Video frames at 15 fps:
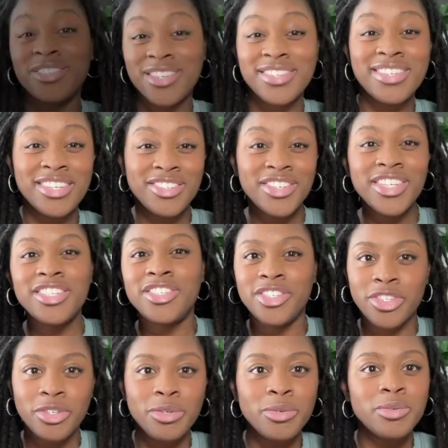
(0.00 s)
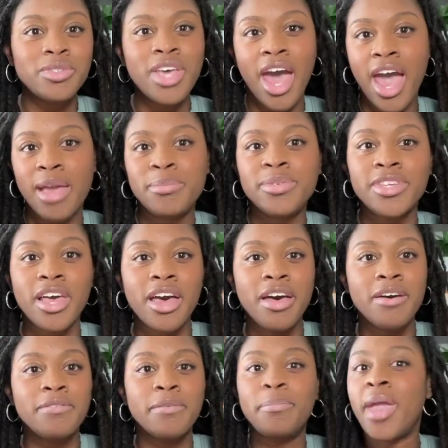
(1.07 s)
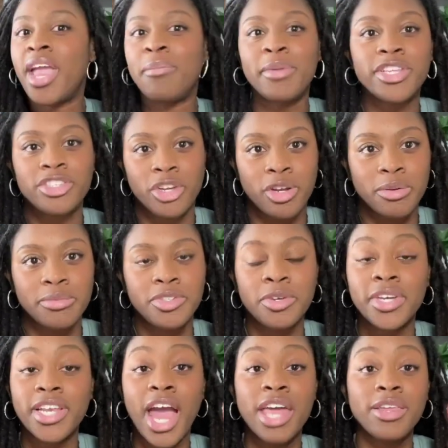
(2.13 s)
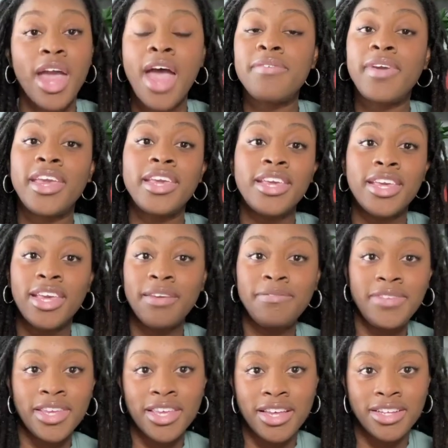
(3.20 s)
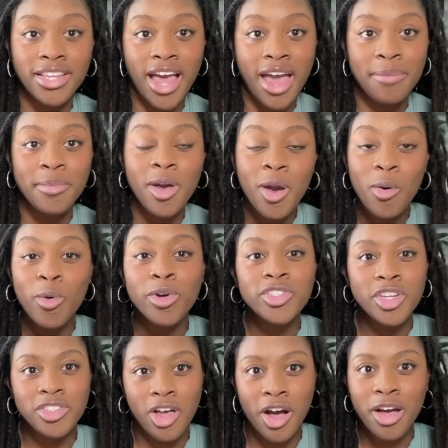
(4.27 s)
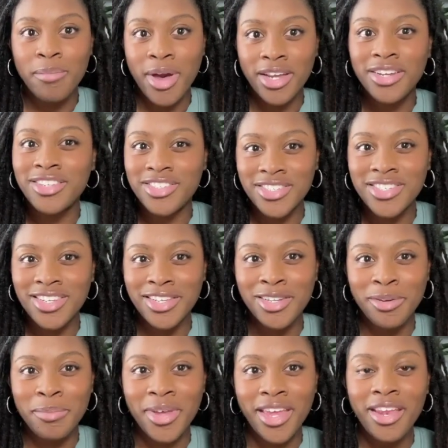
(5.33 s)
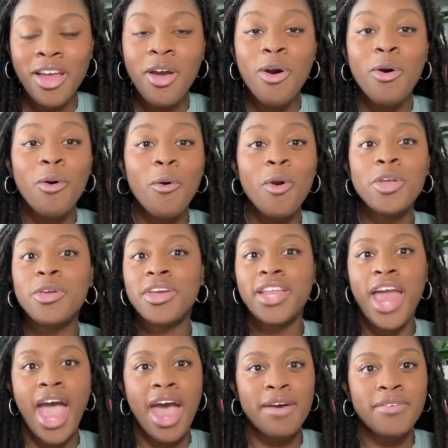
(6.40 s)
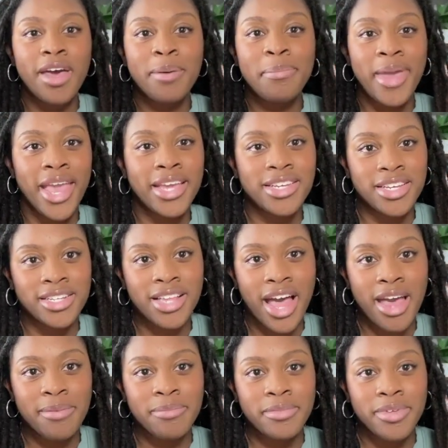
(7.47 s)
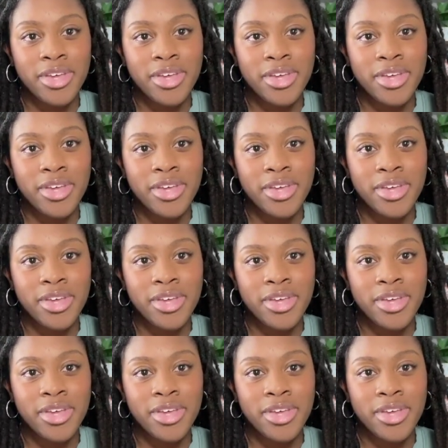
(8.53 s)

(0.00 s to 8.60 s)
essentially 2 types of payment terms. You can either have a gifted collab, which I'll talk about in just a little bit, or you can have a paid collab.